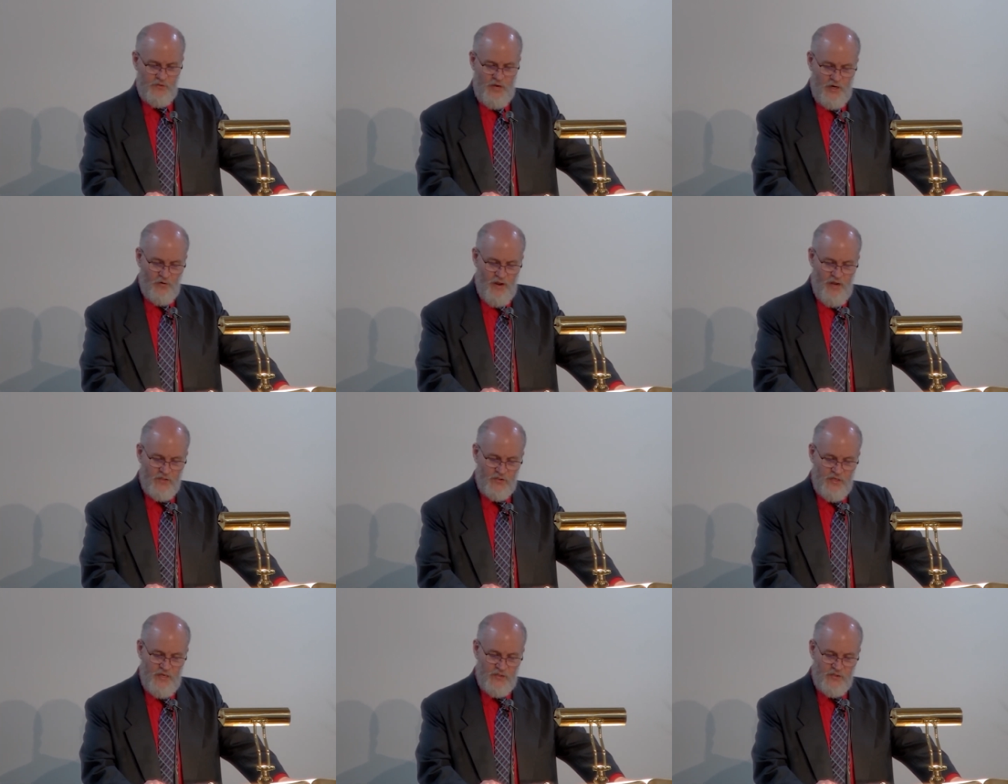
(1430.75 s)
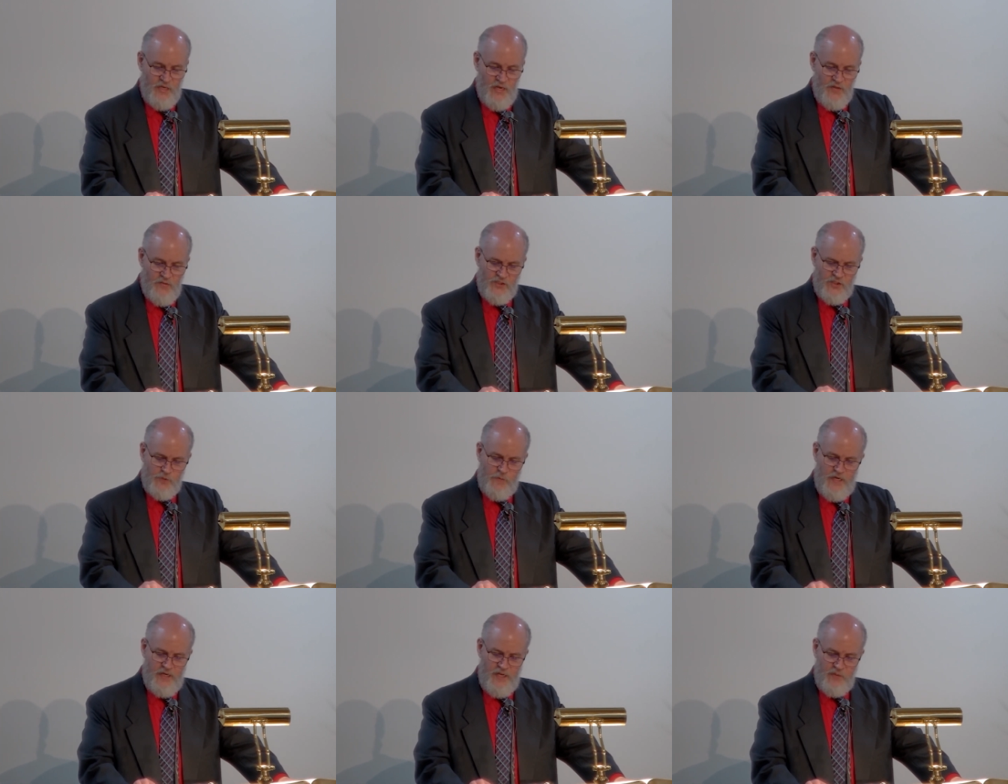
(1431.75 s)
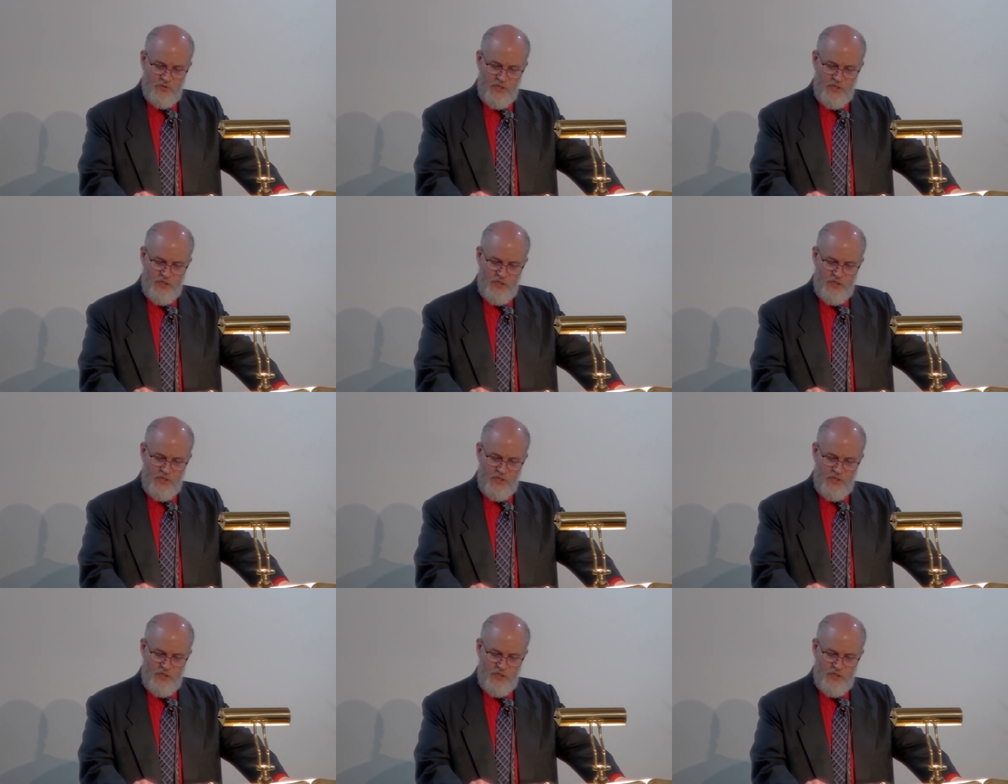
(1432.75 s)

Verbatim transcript: Zechariah says, Then speak to him,